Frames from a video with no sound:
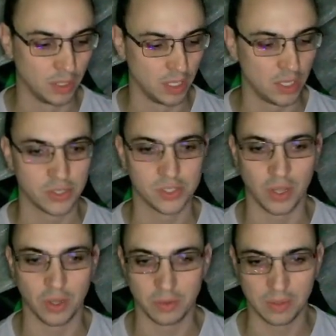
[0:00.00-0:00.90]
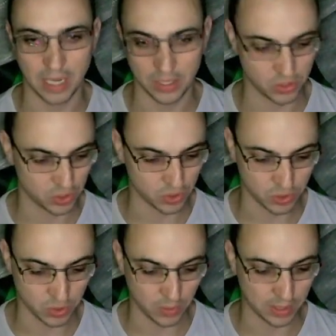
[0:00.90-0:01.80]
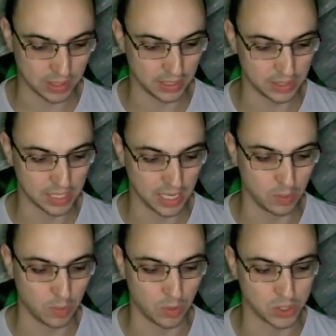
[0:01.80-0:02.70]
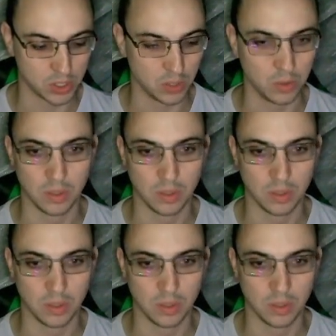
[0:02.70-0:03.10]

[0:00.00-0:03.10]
so let's just quickly say we want to